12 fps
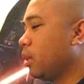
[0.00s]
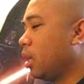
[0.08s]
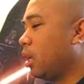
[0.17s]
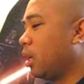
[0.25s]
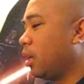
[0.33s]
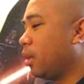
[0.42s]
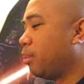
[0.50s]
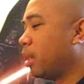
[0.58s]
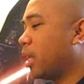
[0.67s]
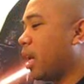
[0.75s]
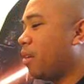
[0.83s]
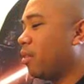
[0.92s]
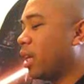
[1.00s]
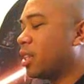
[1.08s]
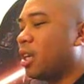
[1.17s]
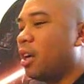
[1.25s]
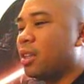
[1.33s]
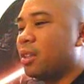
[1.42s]
um, but they have like
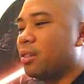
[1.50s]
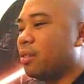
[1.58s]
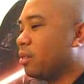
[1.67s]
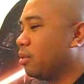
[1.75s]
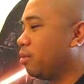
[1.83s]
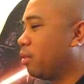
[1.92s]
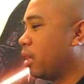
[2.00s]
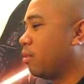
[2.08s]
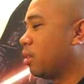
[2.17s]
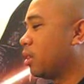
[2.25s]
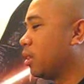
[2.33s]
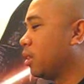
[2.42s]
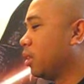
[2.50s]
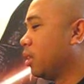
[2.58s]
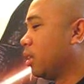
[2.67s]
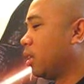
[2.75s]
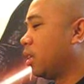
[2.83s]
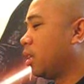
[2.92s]
chocolate flavored
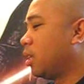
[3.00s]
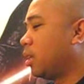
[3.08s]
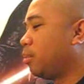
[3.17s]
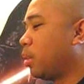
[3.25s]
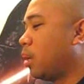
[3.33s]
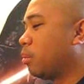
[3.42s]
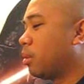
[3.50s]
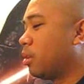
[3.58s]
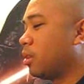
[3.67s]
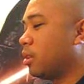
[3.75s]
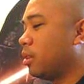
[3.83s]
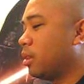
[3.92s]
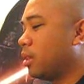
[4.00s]
uh, popcorn.